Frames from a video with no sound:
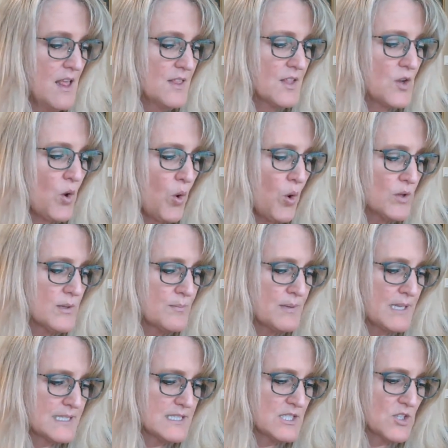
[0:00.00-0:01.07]
The golden
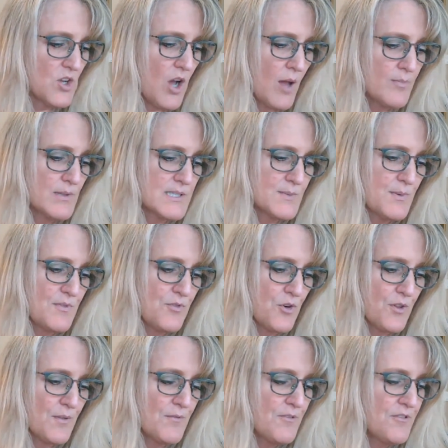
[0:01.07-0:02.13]
plates and goblets before
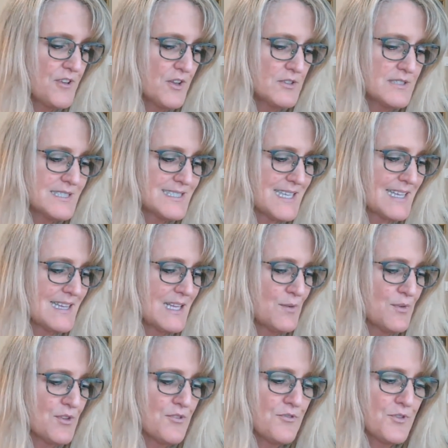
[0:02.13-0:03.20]
them filled suddenly
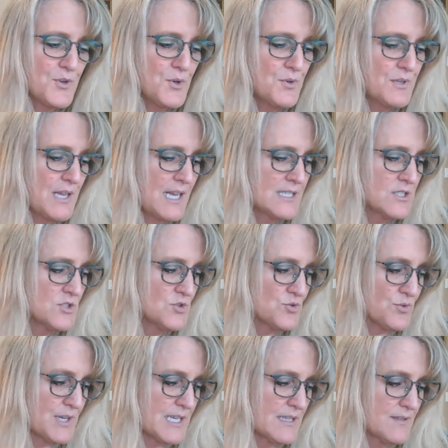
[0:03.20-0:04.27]
with food and
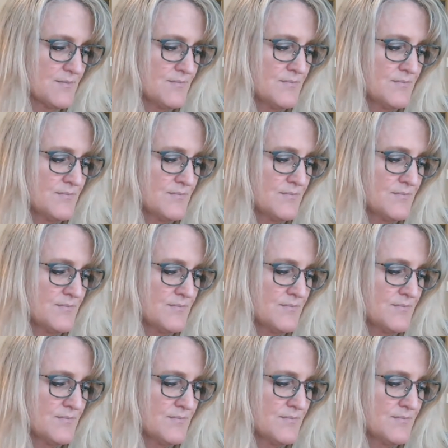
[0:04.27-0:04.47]
drink.